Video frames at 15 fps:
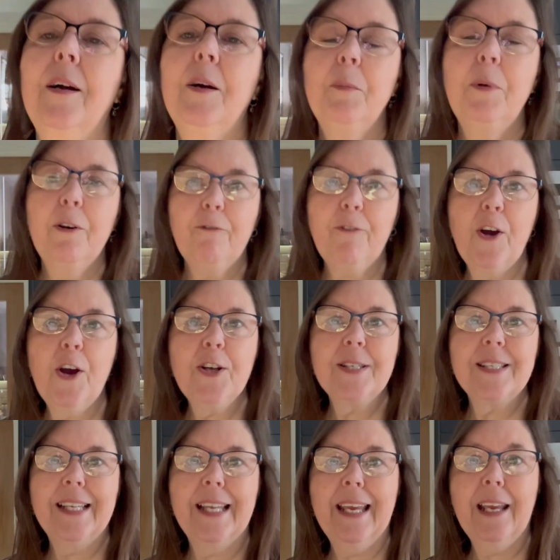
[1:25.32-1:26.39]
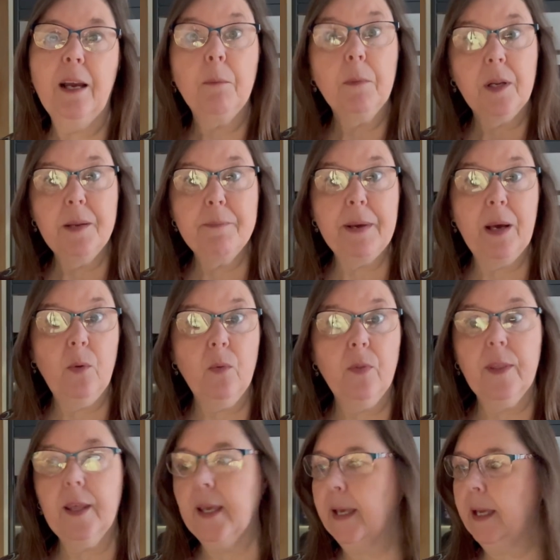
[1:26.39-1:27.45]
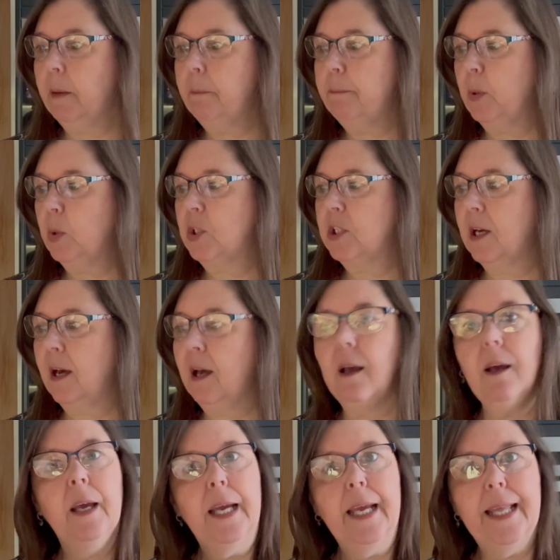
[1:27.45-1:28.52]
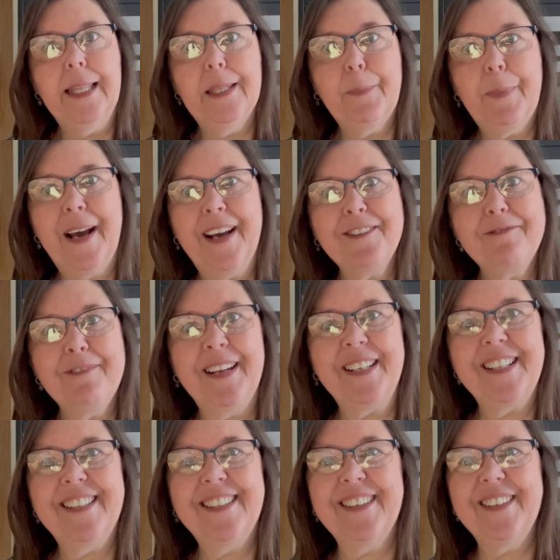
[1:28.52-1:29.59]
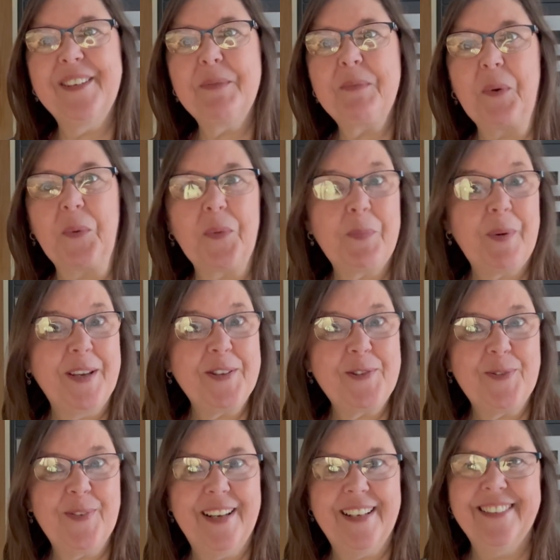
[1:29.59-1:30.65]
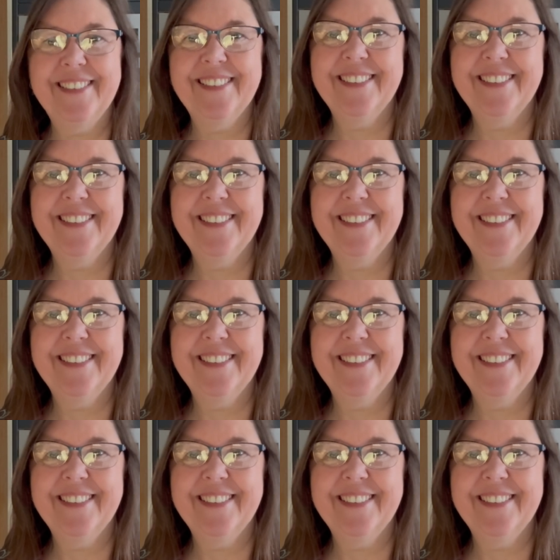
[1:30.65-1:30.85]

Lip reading: But firstly, I'm going to melt the butter in the pan ready to put the pastry in.